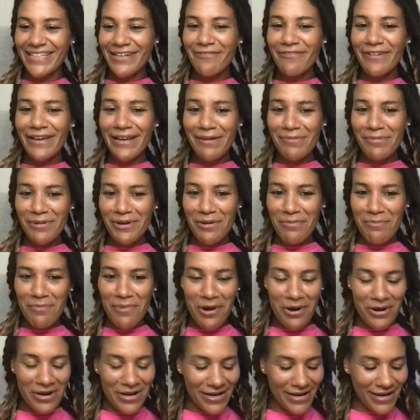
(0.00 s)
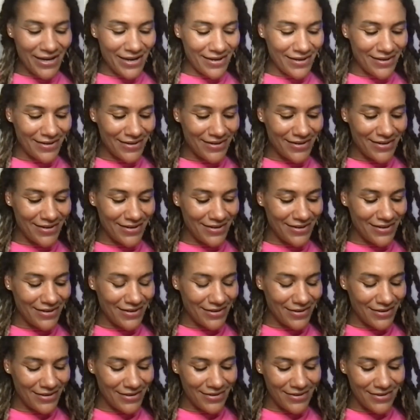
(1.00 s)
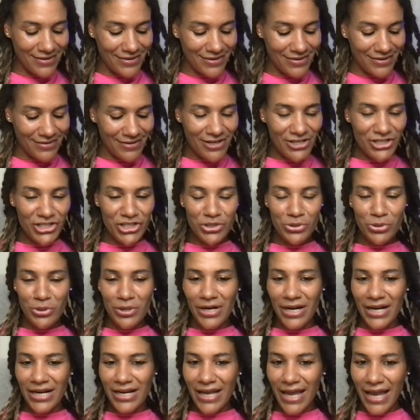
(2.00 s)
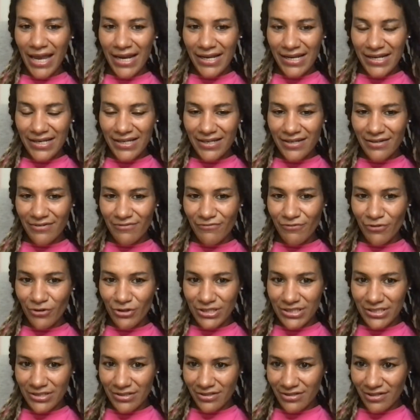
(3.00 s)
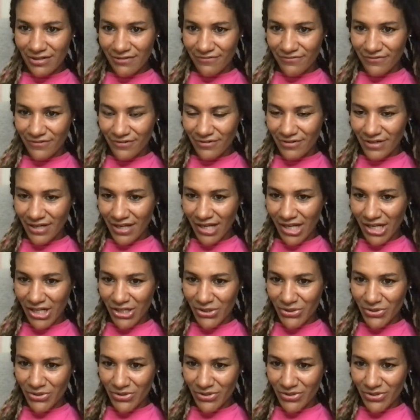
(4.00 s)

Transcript: you available on Monday? Not sure. I kind of need a photographer. I don't